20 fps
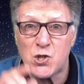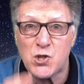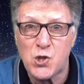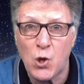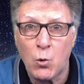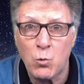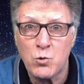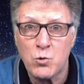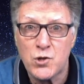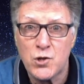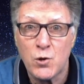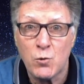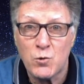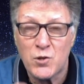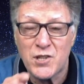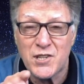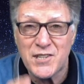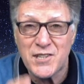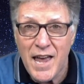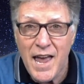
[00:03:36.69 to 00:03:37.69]
"Don't you
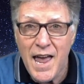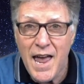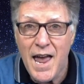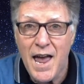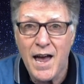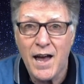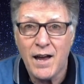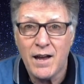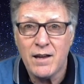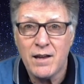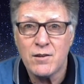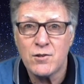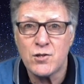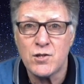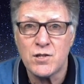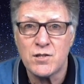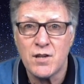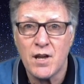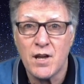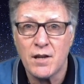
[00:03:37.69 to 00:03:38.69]
dare,"
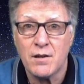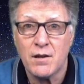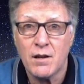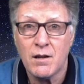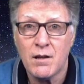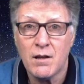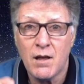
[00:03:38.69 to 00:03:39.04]
she said.